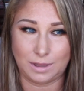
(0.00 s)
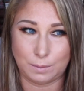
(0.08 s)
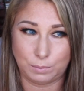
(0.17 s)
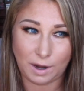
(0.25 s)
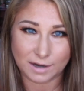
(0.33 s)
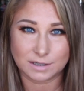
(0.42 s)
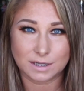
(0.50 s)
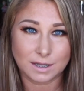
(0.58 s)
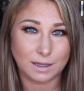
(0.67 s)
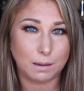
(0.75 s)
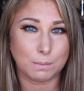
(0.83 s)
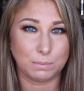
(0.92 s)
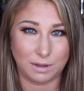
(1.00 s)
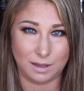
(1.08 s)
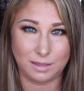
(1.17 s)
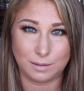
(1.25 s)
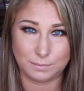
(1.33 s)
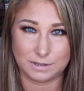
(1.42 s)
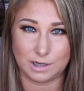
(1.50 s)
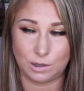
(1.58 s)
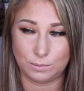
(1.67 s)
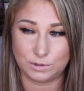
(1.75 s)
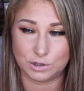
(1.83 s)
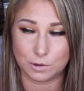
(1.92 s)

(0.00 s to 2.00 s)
They practically blend themselves.